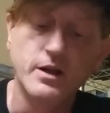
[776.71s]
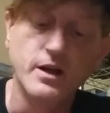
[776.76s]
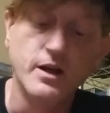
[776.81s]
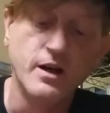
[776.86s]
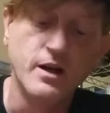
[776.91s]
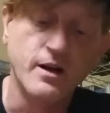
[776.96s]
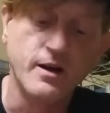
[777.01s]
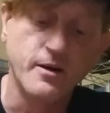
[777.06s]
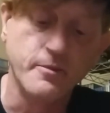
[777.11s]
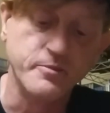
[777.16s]

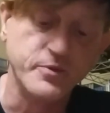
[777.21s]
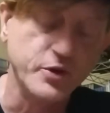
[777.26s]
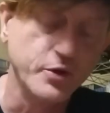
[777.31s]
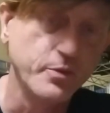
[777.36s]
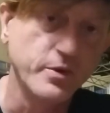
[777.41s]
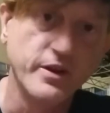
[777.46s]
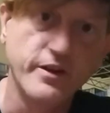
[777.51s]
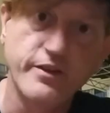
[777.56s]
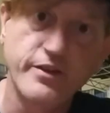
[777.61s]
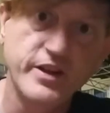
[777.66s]
Um, you
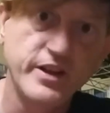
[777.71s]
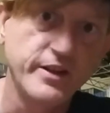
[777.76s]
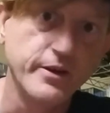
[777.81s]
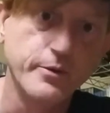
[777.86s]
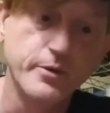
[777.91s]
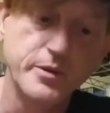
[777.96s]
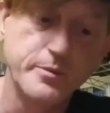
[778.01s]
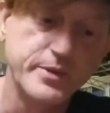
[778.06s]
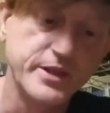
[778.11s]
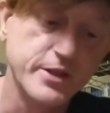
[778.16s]
would think
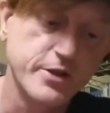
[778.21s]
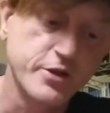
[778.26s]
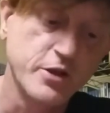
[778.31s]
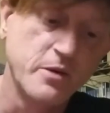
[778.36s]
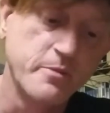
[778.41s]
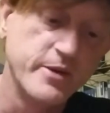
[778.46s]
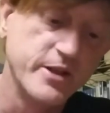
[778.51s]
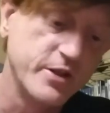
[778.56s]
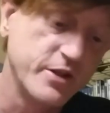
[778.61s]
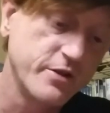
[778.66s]
it would be
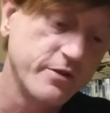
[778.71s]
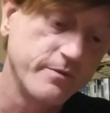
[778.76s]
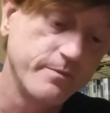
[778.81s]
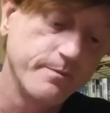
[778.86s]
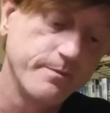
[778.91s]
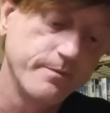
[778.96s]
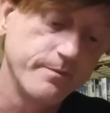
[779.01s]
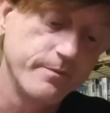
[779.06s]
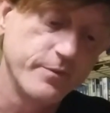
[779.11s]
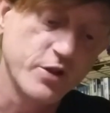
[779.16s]
so much
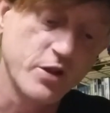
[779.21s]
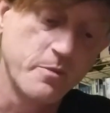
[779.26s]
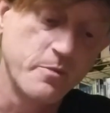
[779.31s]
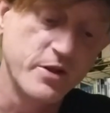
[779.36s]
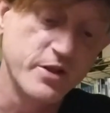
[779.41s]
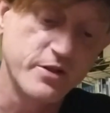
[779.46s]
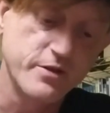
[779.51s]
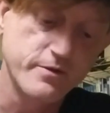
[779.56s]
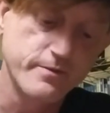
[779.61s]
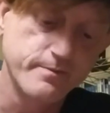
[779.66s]
so
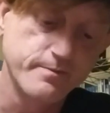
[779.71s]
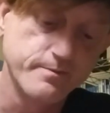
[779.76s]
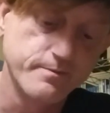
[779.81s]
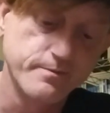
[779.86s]
much